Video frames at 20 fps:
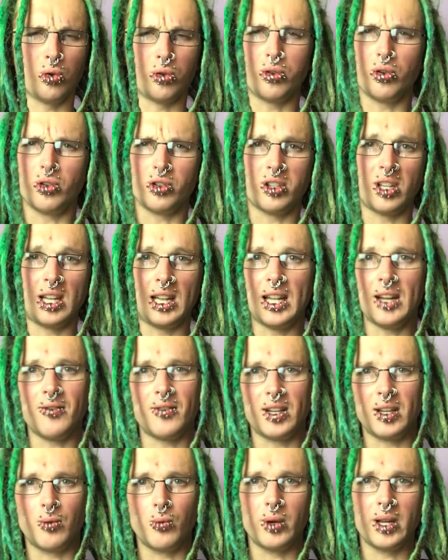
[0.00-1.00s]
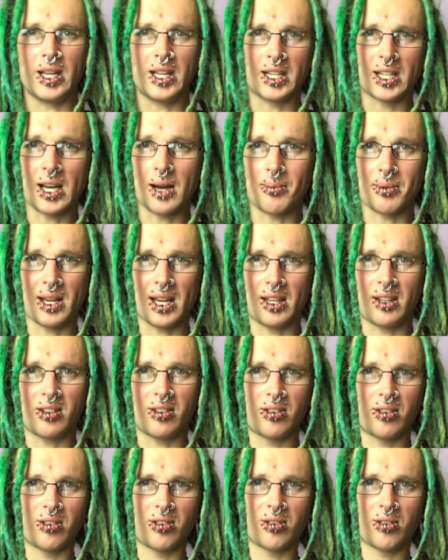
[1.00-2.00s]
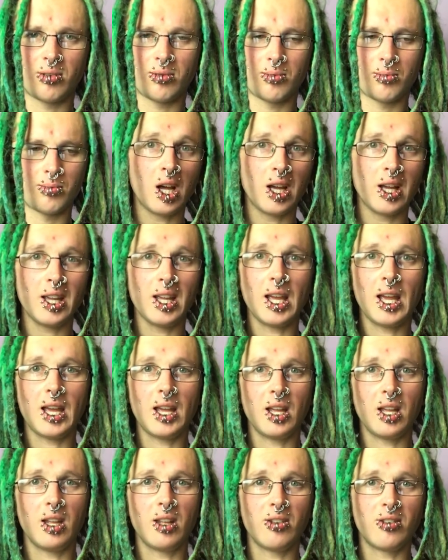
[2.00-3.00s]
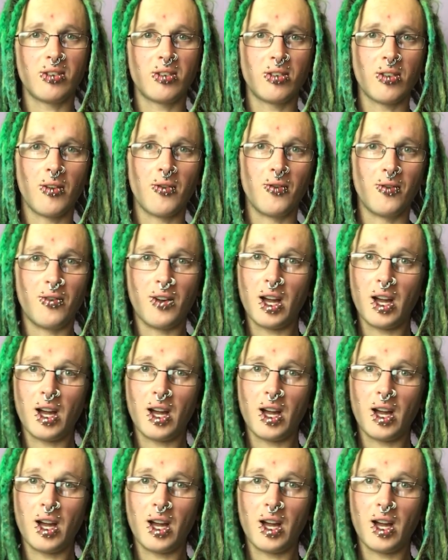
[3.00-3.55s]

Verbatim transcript: all sorts of lovely weird cupcakes. July is